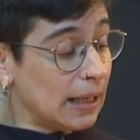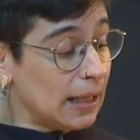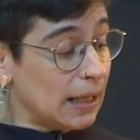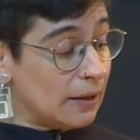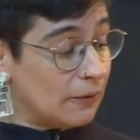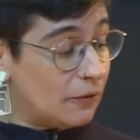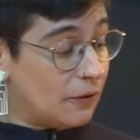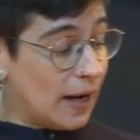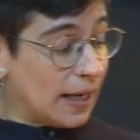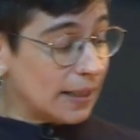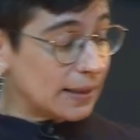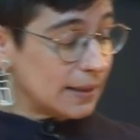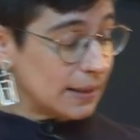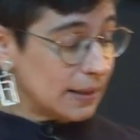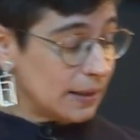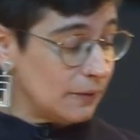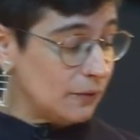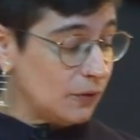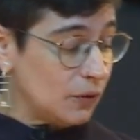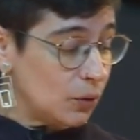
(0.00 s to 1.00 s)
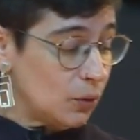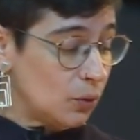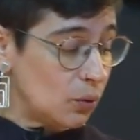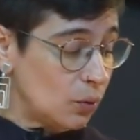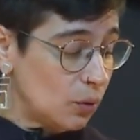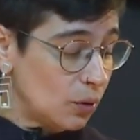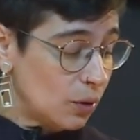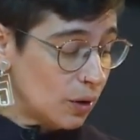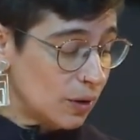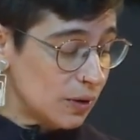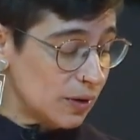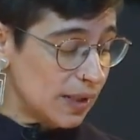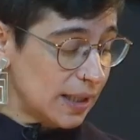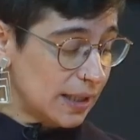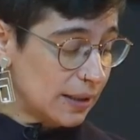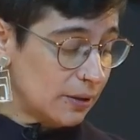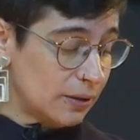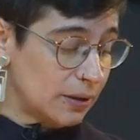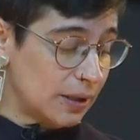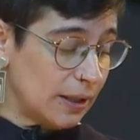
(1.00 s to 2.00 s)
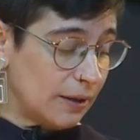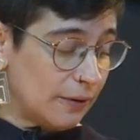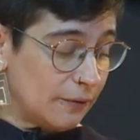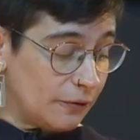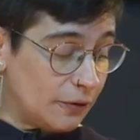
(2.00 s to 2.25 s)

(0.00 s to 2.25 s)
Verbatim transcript: in fact, if you consider the